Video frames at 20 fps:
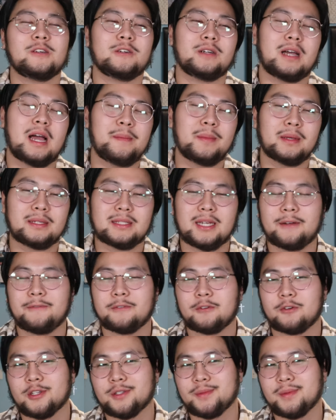I'm excited for
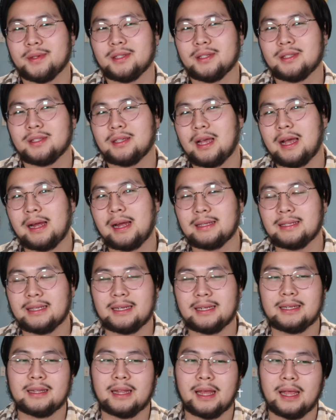Christmas. I need
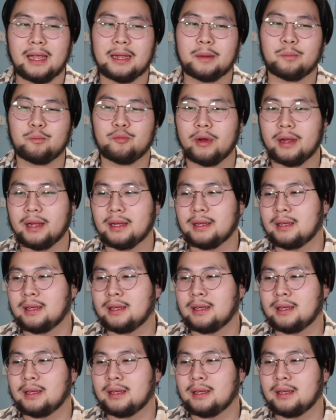a break.